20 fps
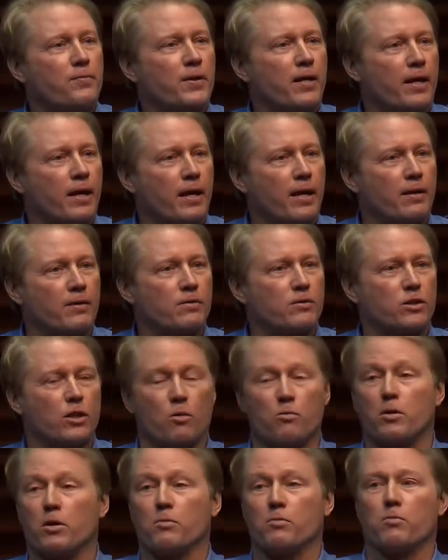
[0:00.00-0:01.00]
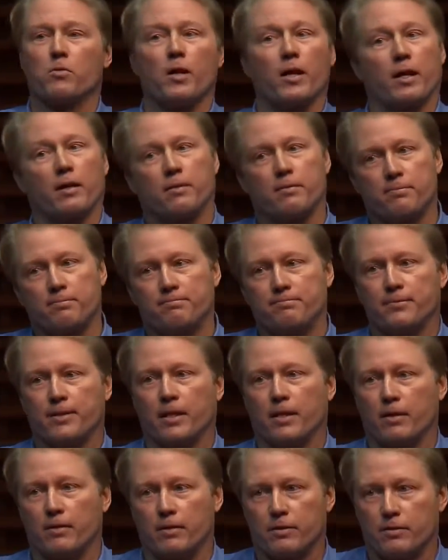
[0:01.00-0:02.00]
And so we're, we're like,
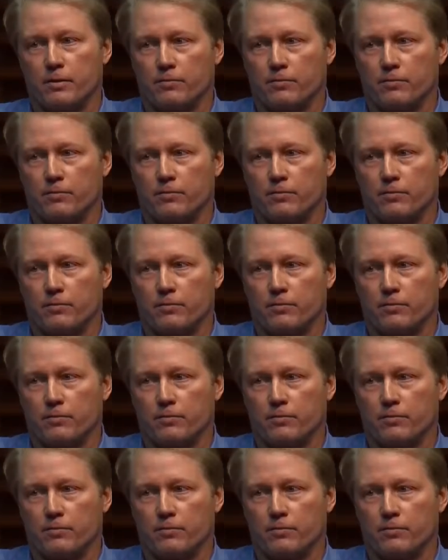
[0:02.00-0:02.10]
you know, the,